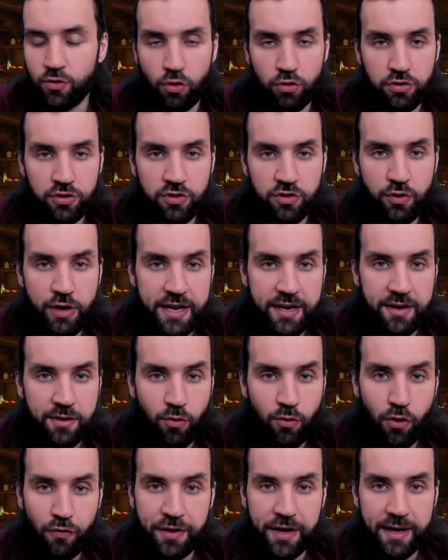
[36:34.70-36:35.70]
don't
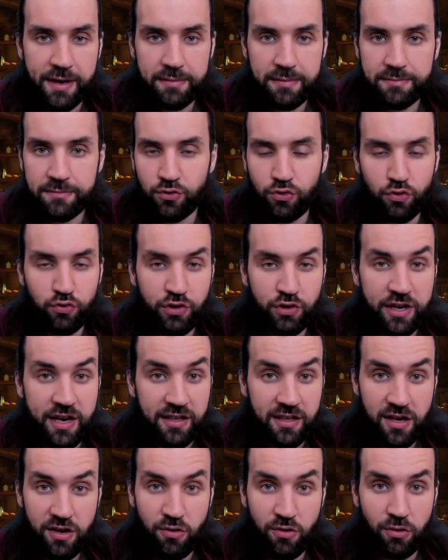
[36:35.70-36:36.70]
drink coffee, don't
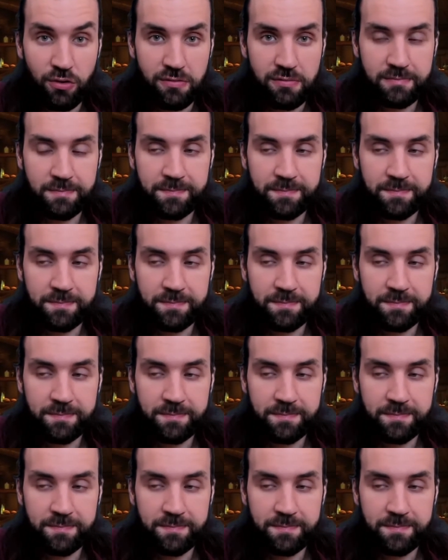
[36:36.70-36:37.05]
drink alcohol.